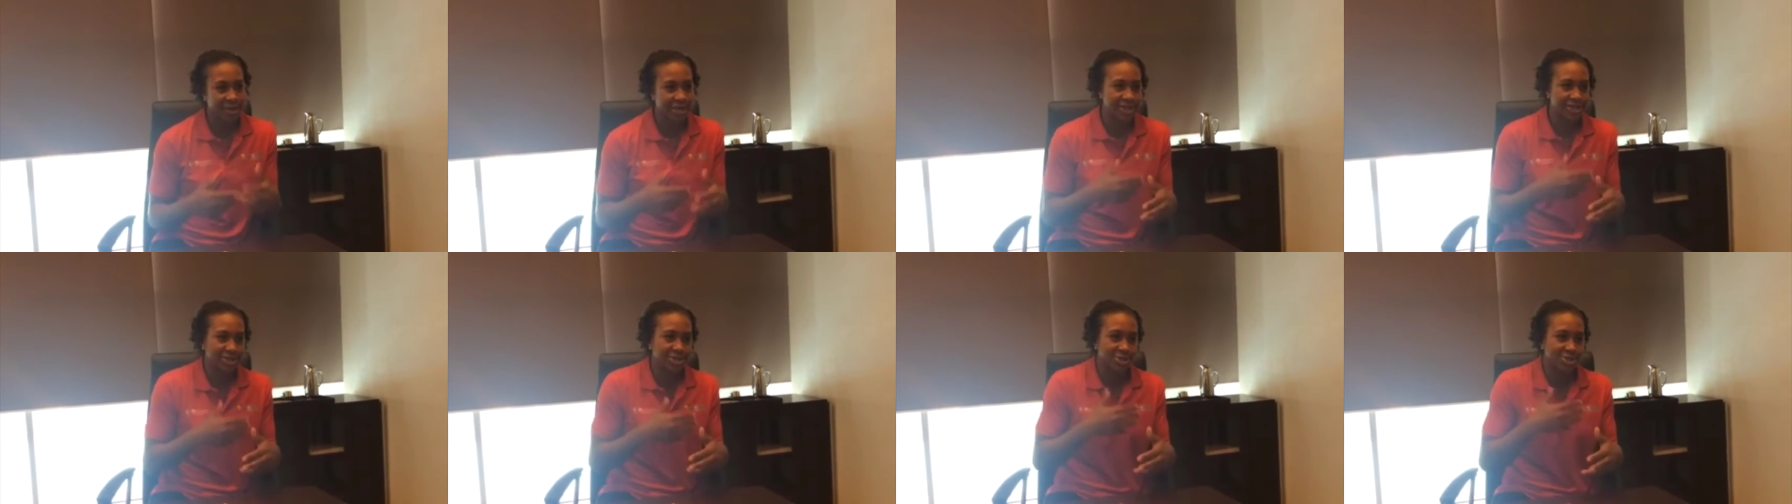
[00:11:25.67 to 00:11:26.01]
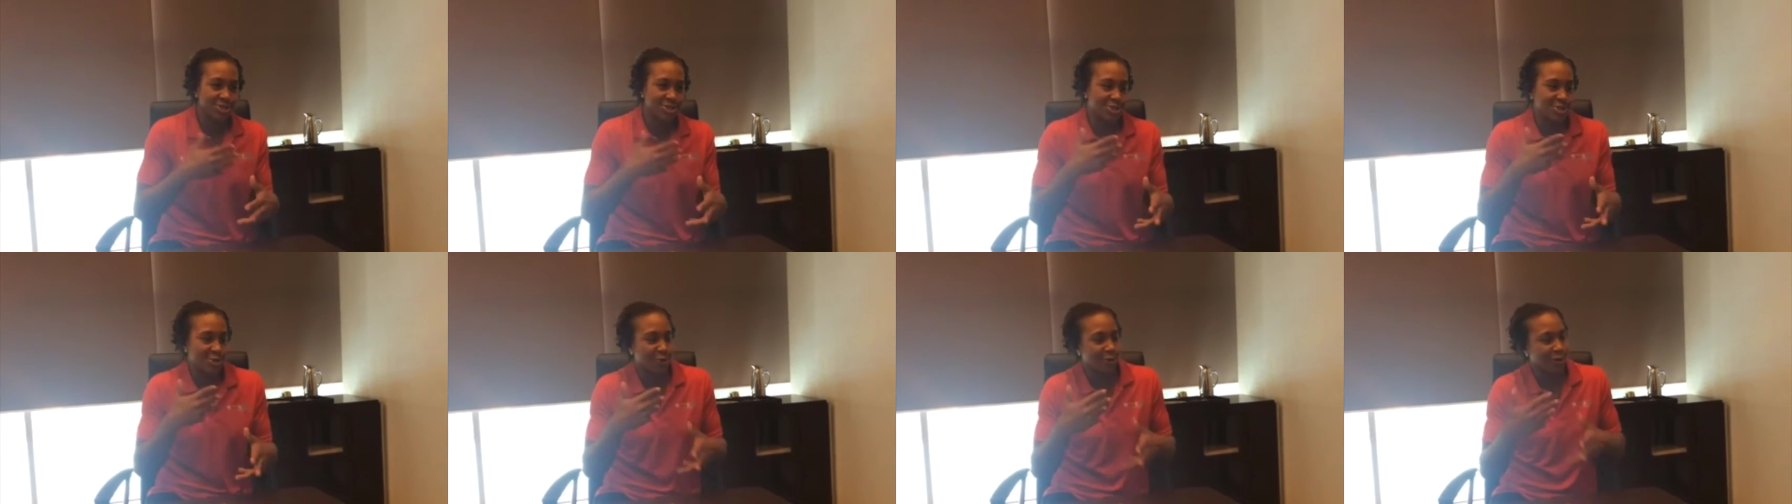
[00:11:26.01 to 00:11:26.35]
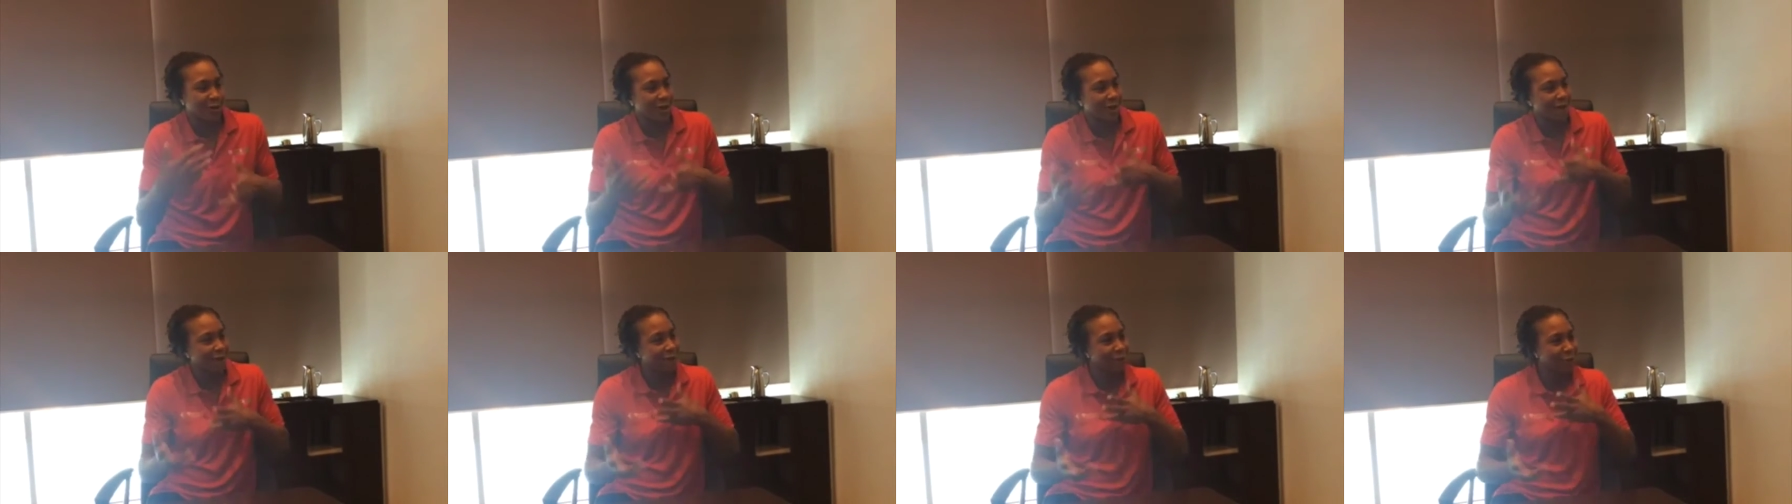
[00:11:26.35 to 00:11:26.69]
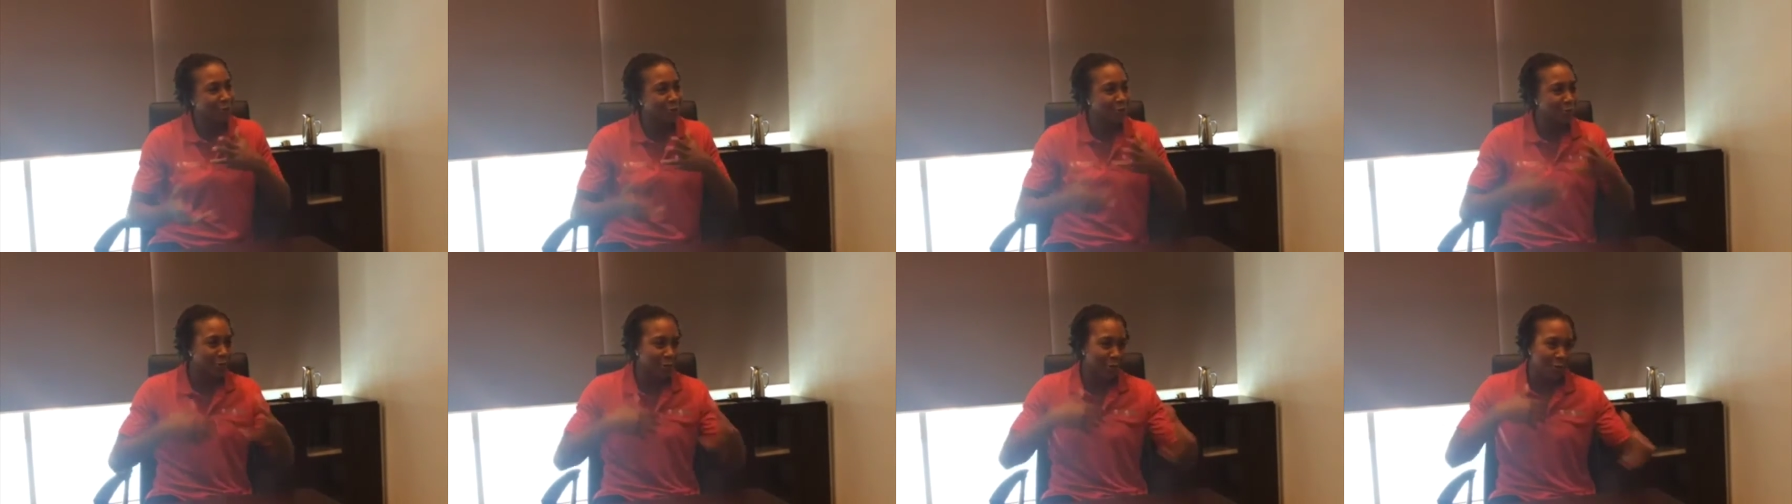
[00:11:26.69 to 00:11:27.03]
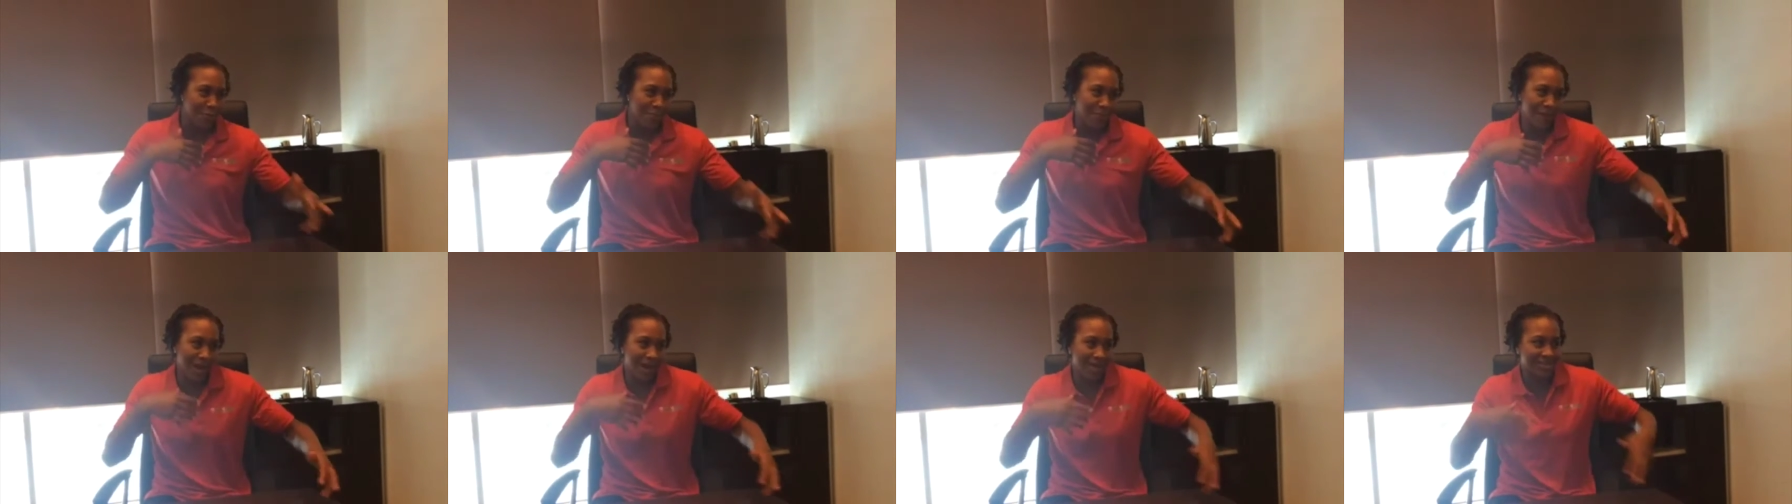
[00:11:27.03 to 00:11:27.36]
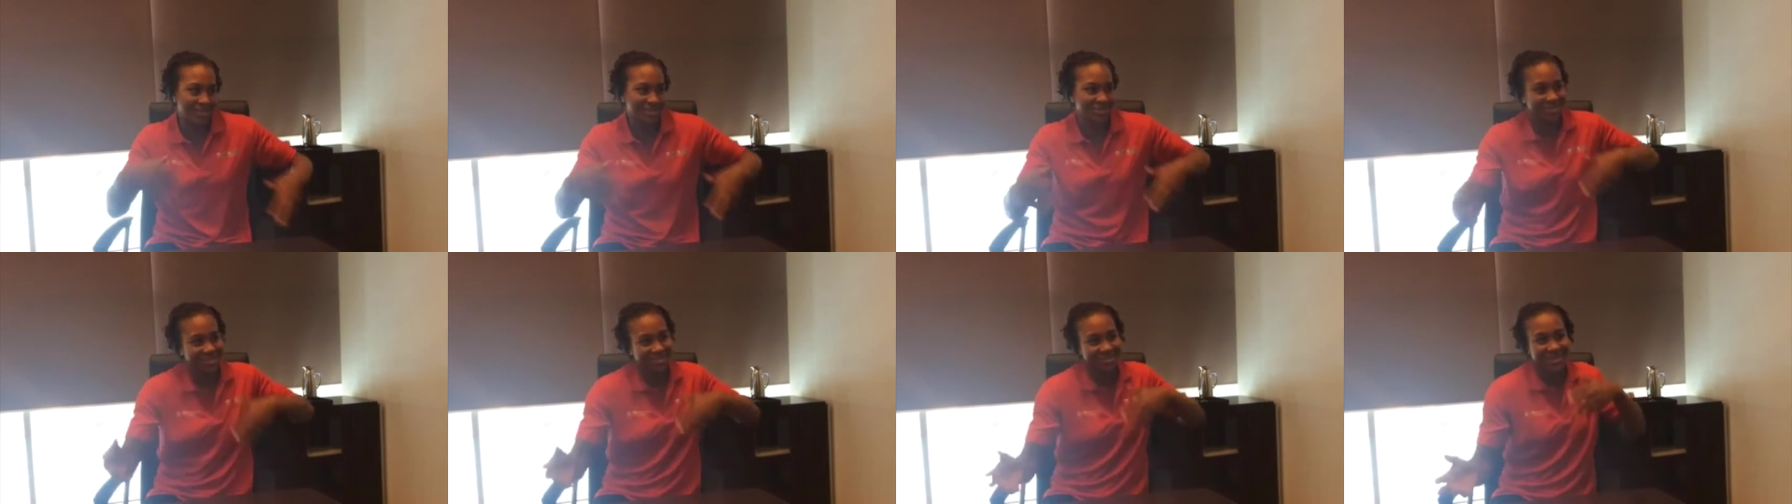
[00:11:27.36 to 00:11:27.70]
like she's so like fluid. Her
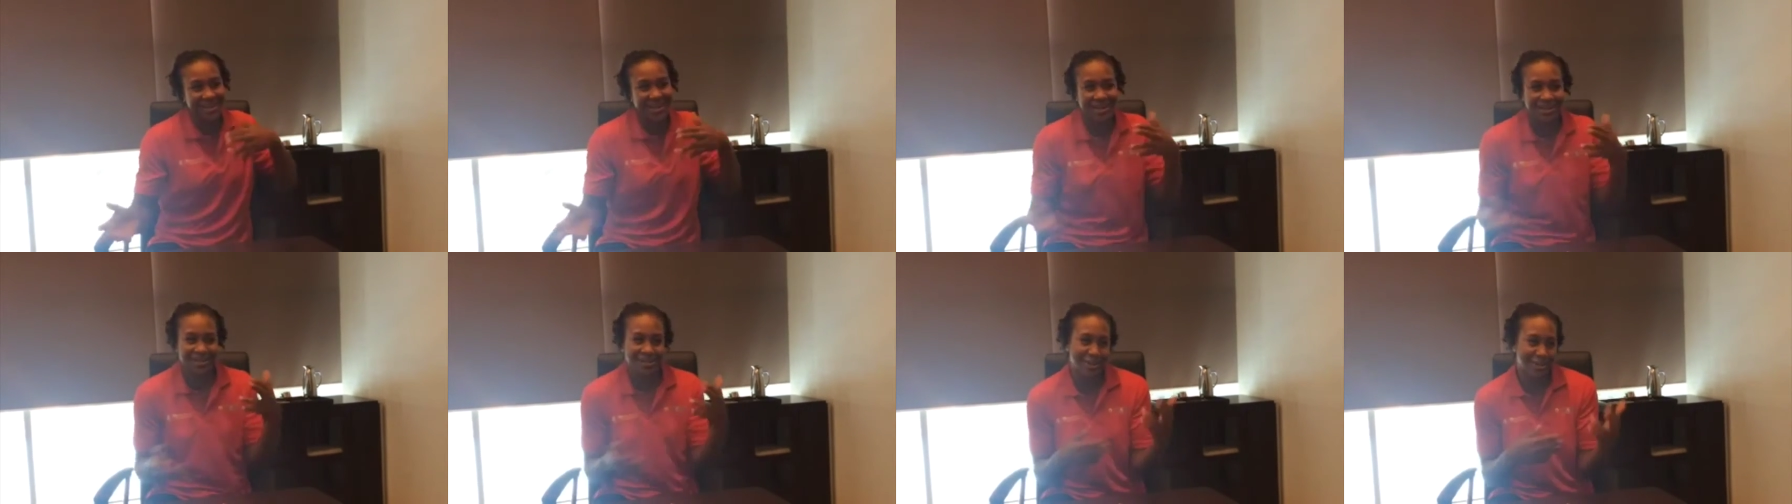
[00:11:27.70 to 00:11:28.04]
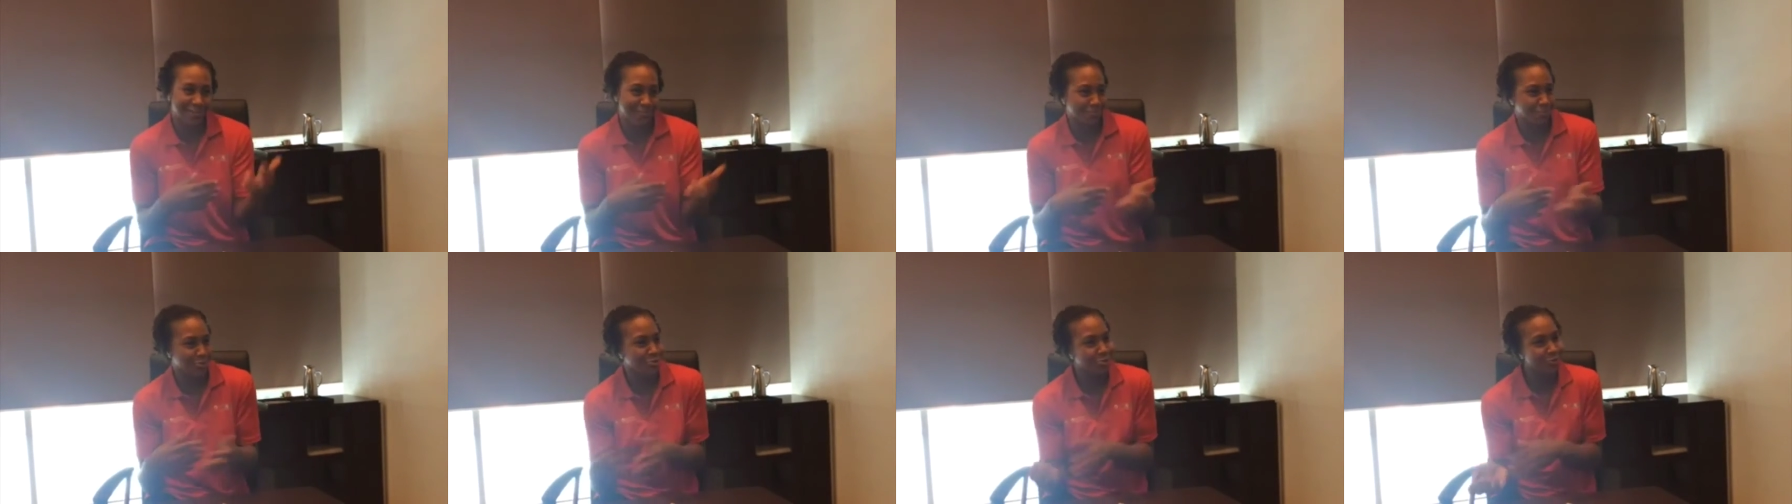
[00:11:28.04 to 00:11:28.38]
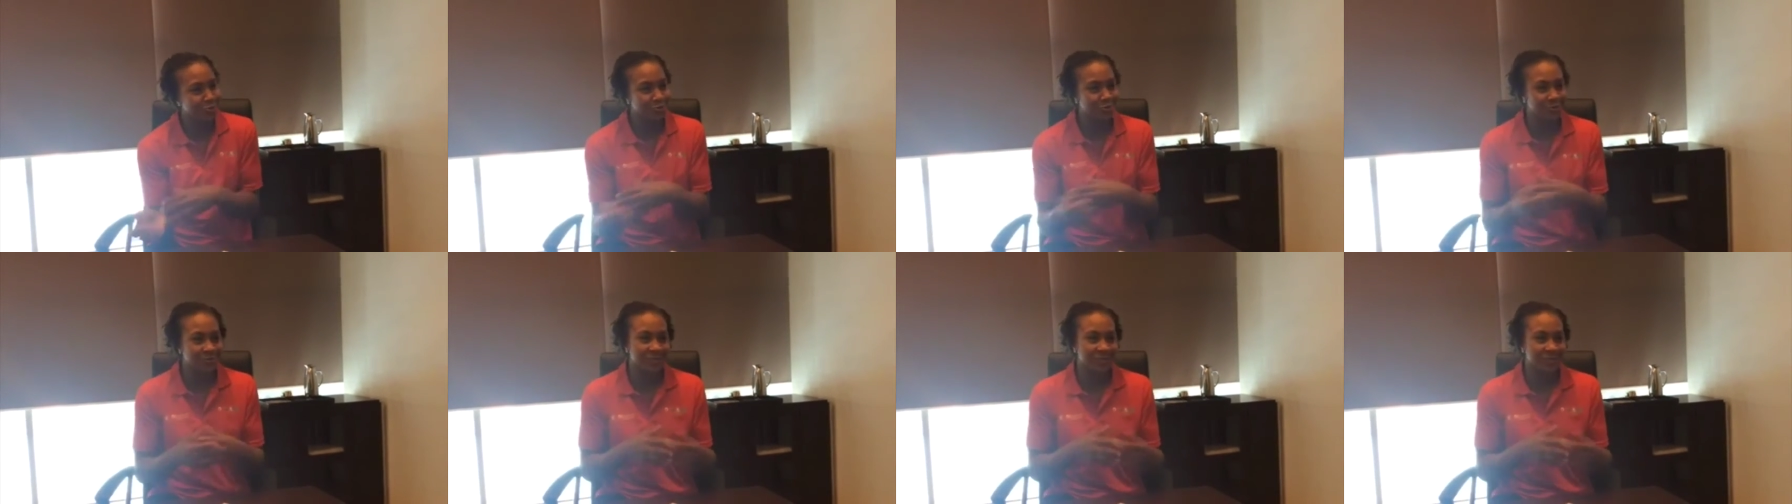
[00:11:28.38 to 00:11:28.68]
body just kind of like moves.